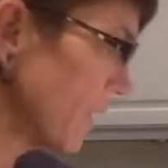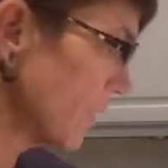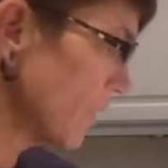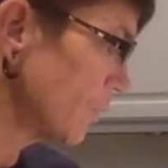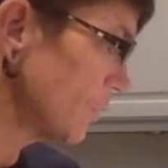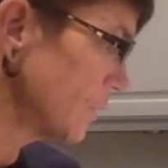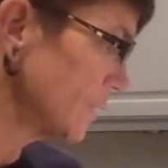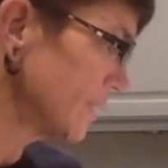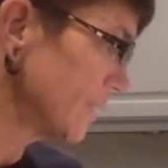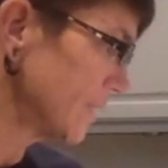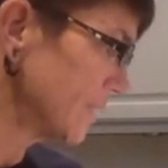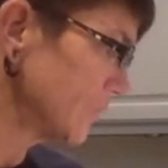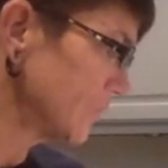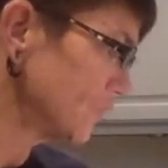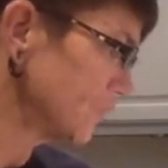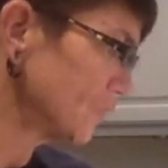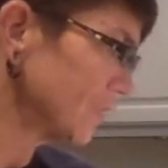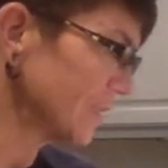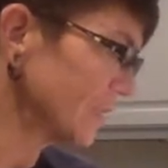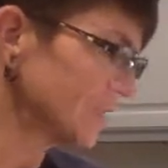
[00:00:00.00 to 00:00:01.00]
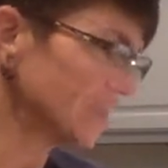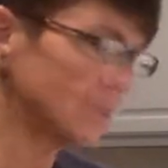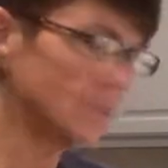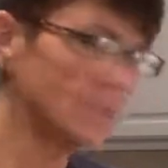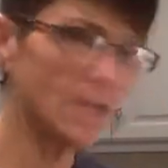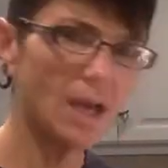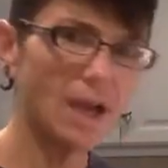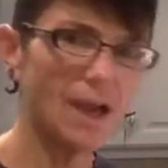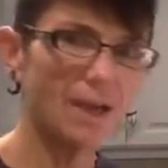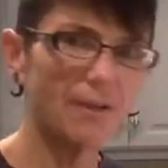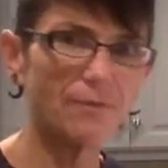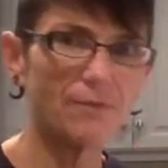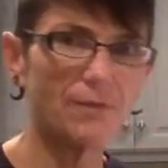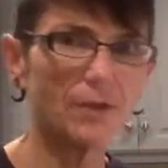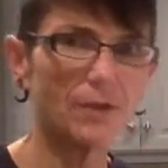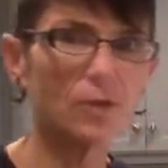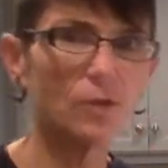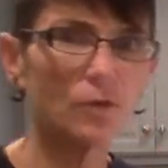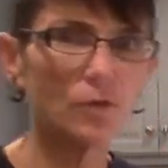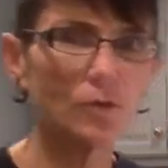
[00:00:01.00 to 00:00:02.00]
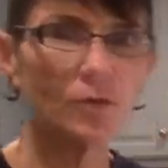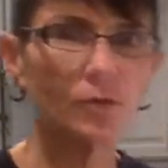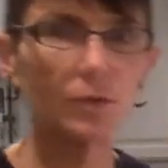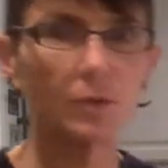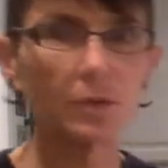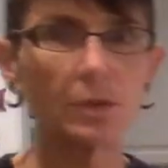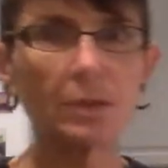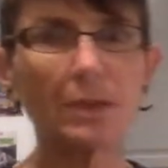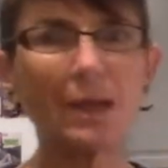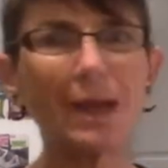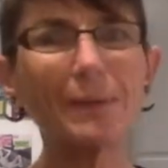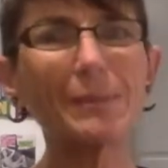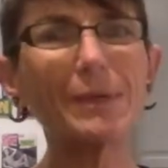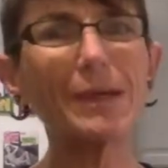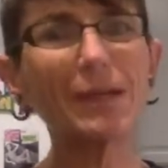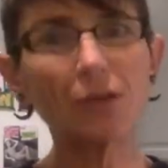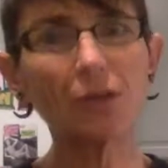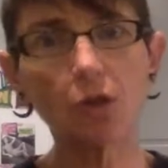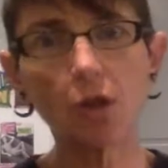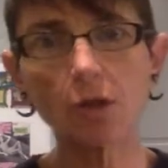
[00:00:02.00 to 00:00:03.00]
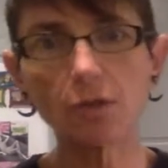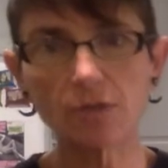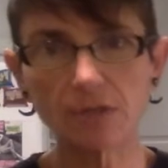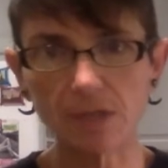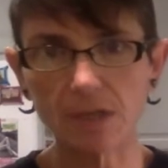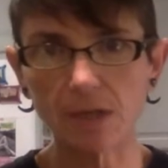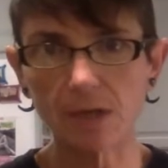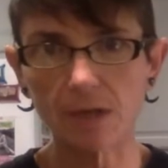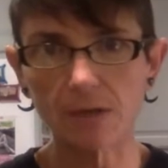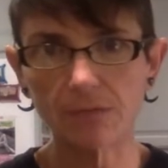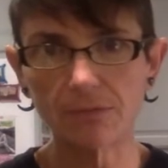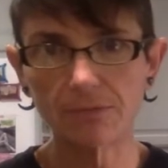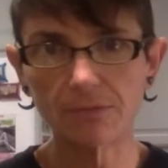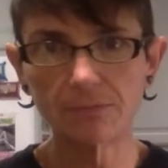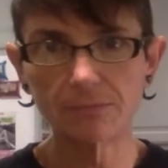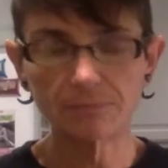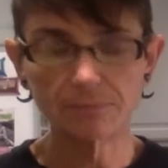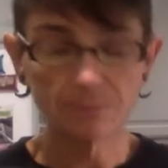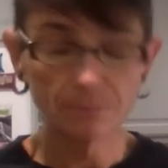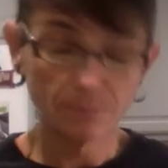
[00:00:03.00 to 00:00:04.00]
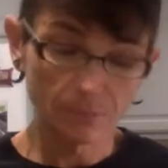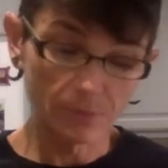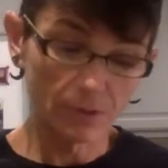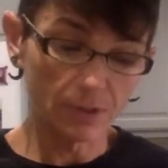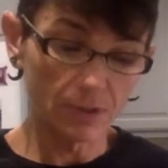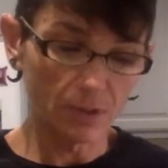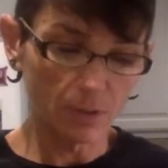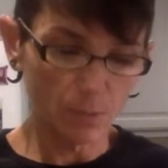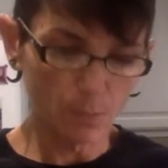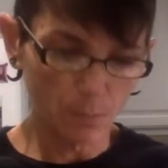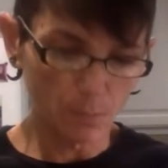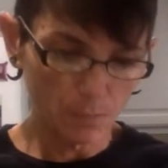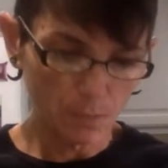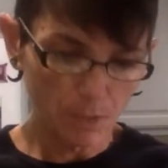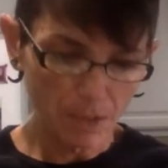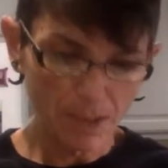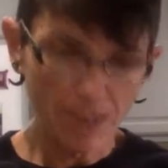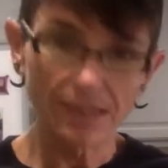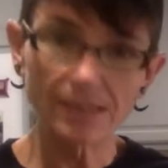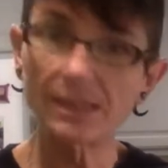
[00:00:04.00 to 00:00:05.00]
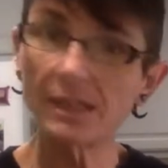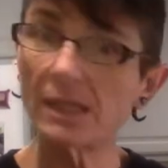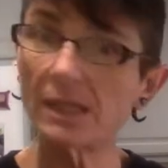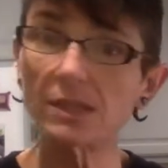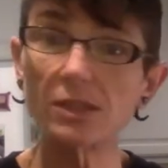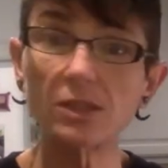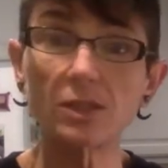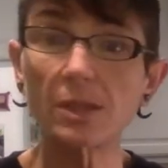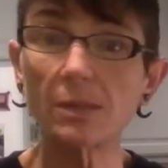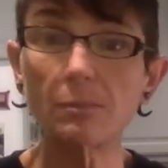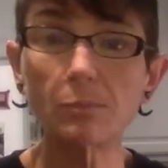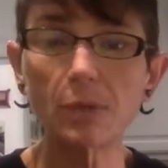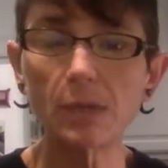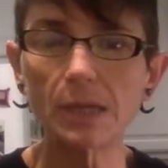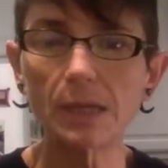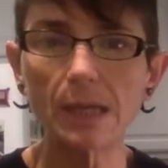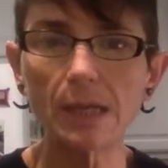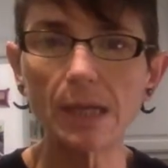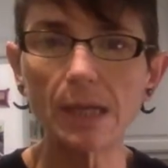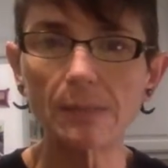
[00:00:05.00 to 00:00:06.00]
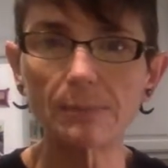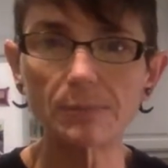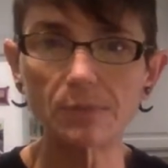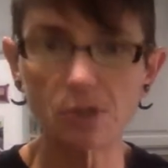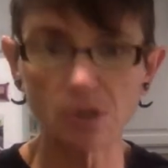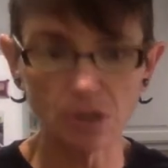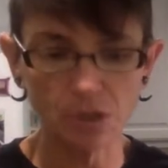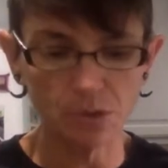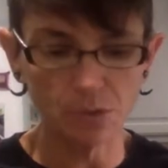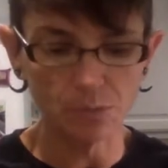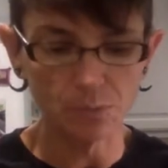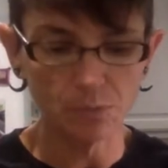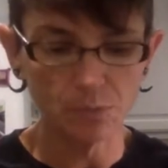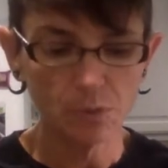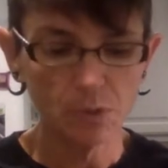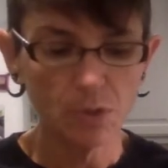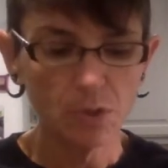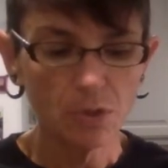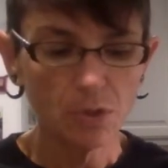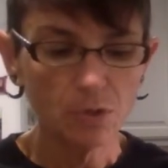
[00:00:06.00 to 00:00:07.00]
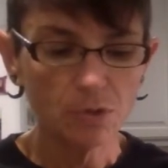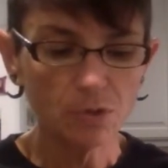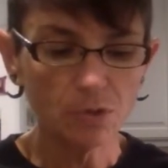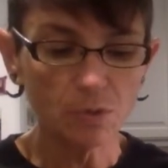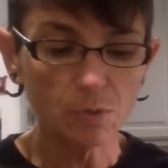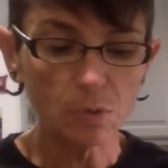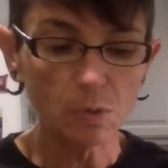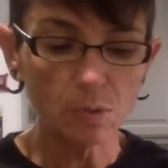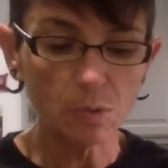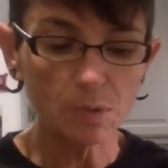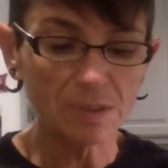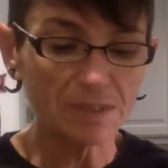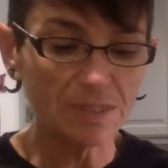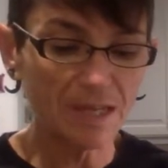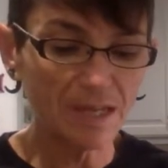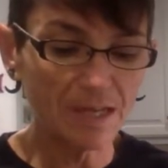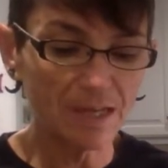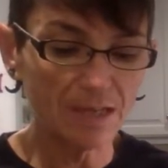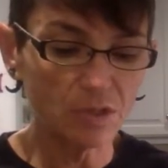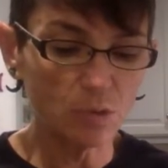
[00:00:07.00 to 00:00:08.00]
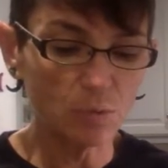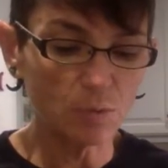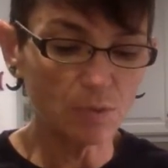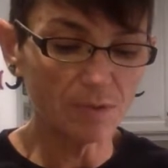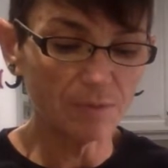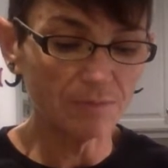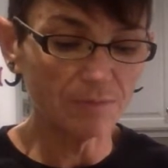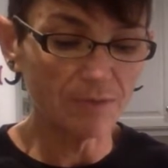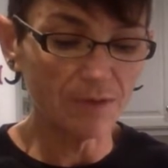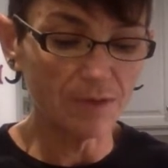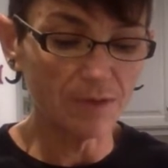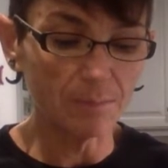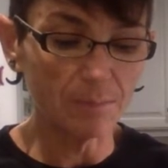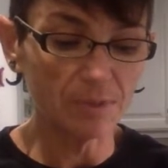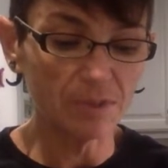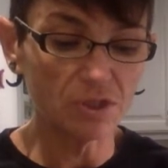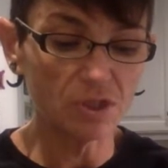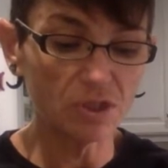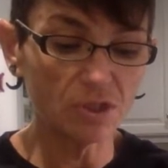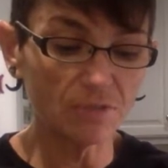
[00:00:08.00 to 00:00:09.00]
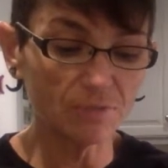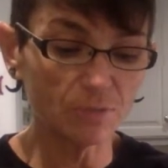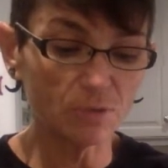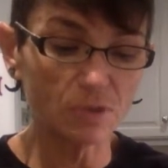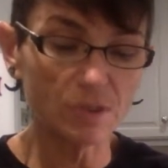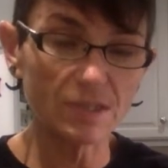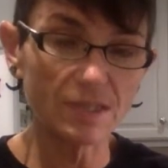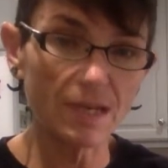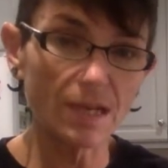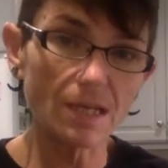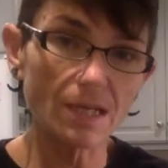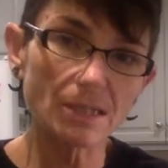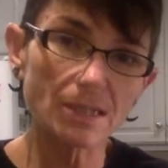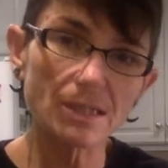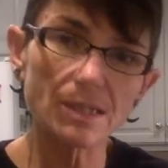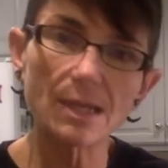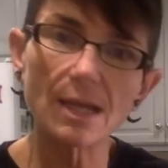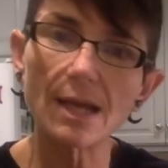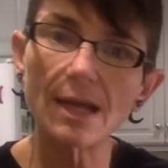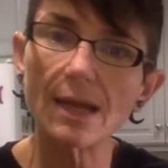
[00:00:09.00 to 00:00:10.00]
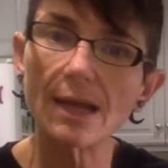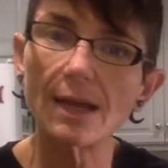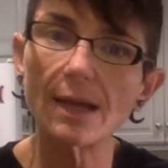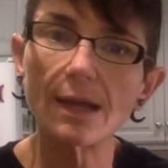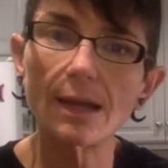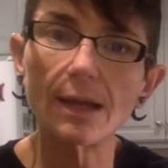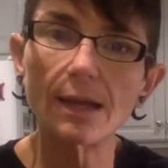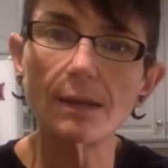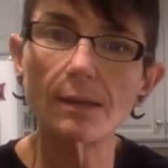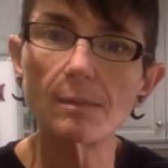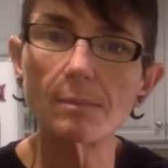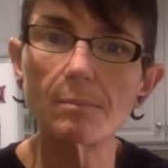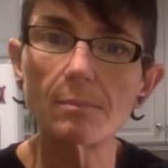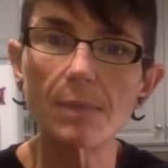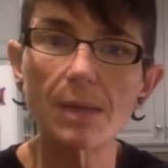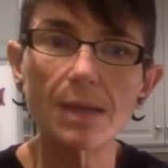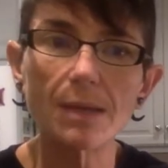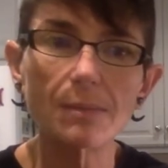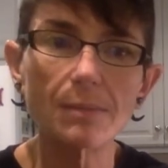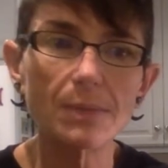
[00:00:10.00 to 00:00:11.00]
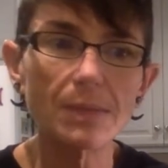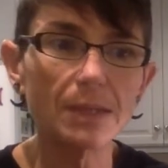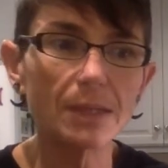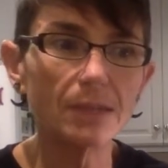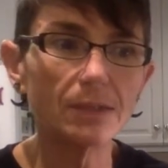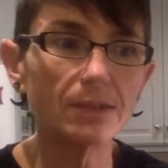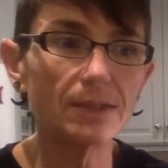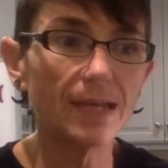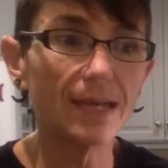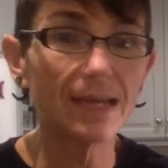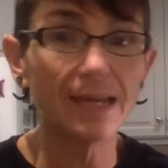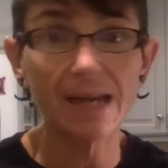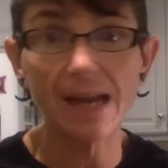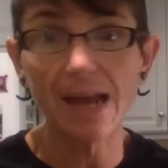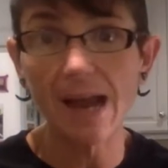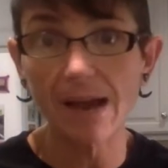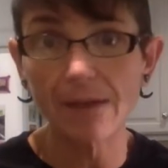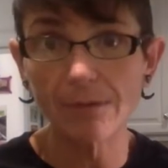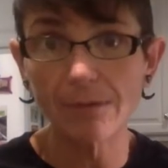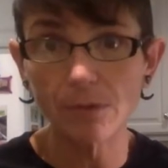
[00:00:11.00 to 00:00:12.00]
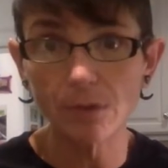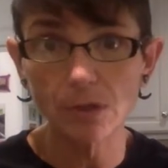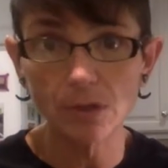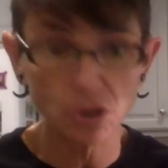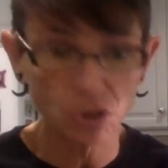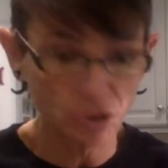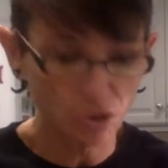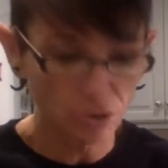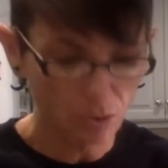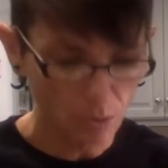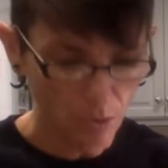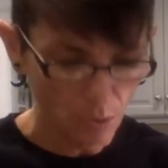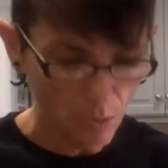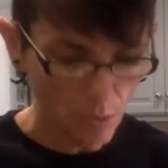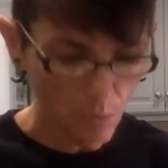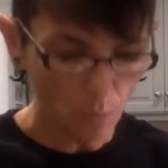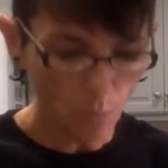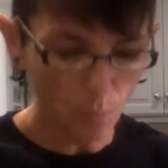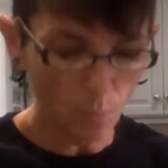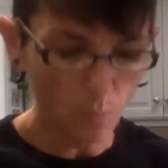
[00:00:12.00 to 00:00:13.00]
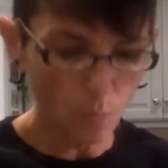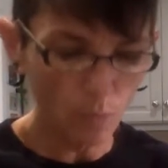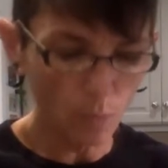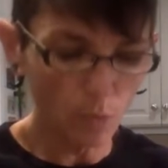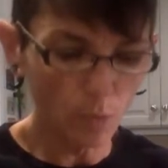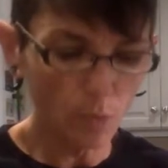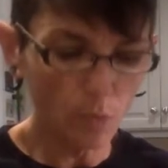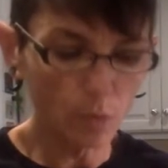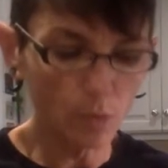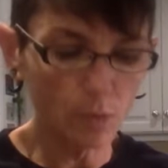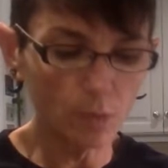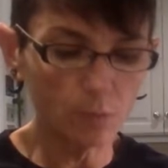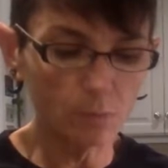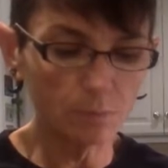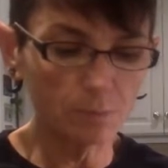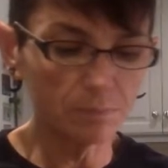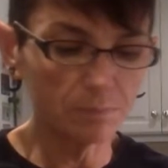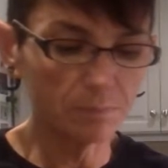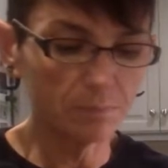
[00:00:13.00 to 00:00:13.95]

not always that strict. I figure I'm getting close enough. So it's completely up to you. So you can find a bunch of different sites and maybe take an average, or